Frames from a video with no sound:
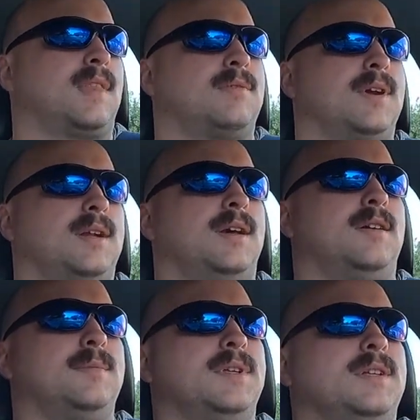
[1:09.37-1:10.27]
Right now
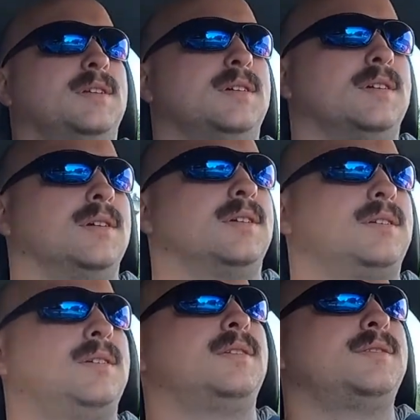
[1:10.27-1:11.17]
I'm in
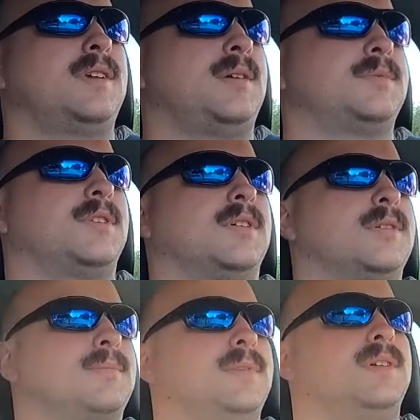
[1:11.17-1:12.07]
Sam's
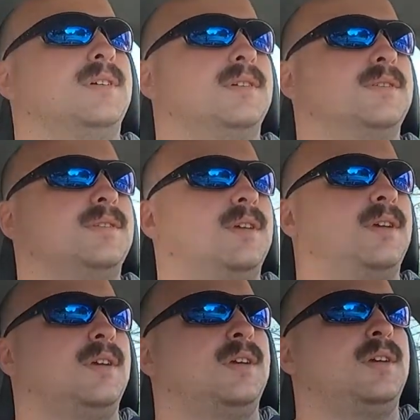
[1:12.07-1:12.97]
car because
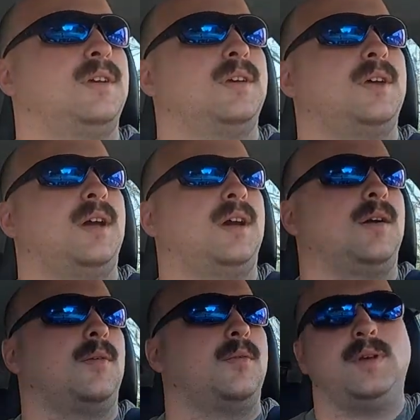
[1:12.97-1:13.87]

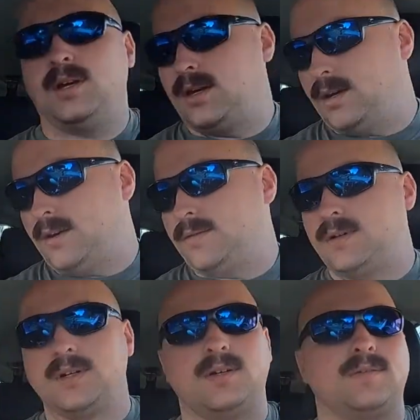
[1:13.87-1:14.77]
we have
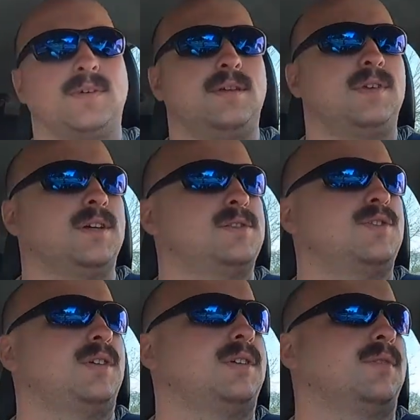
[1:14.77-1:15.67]
our 5-gallon
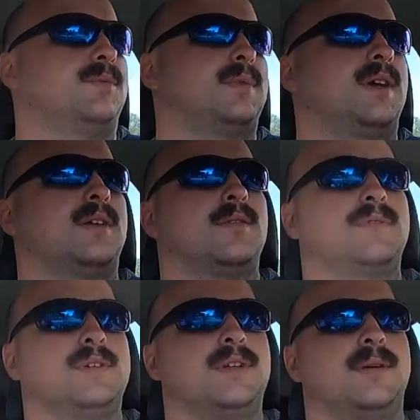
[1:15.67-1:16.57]
jug and we got to go
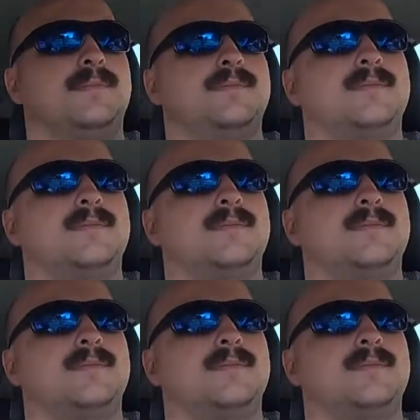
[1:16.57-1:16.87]
fill it up.